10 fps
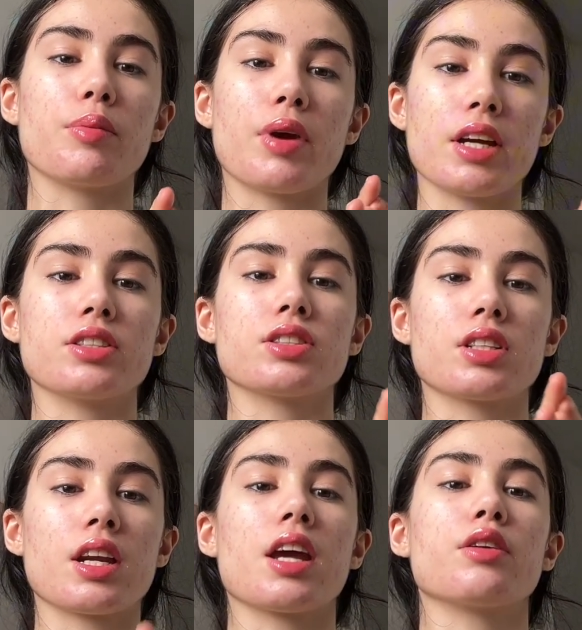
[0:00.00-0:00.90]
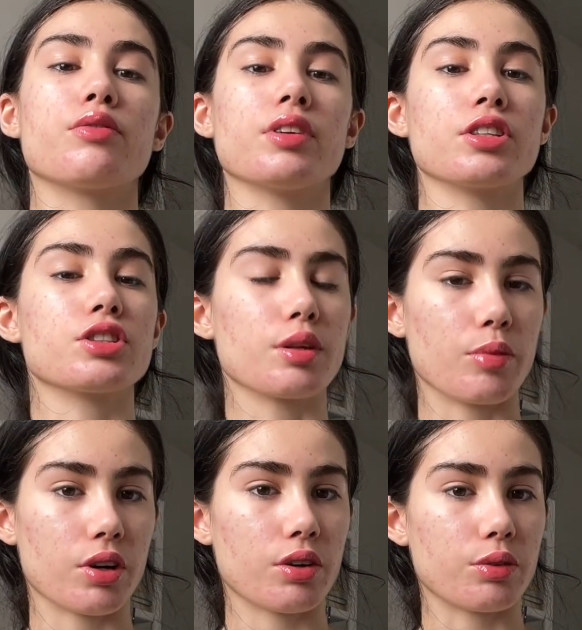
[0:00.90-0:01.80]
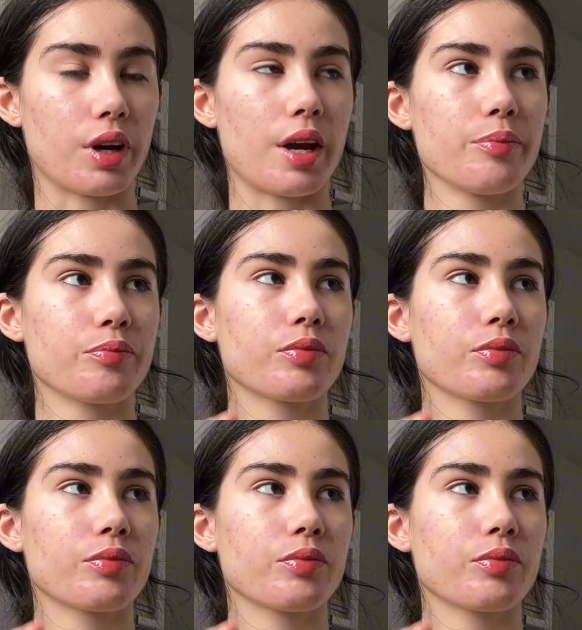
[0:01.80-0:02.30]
pages today to finish the book, right?